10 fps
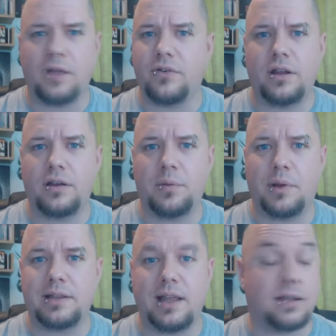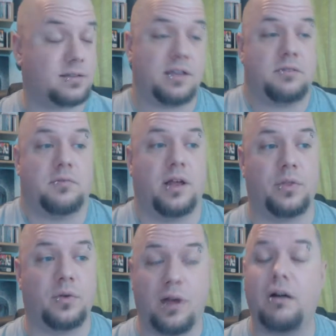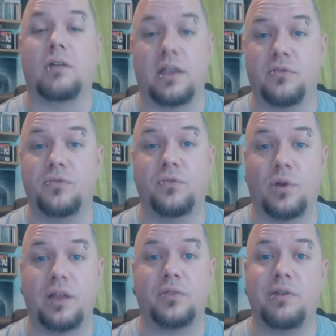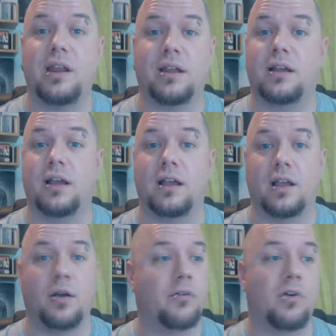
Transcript: why have I only played that? So I thought I'll give Fallout 3 a go.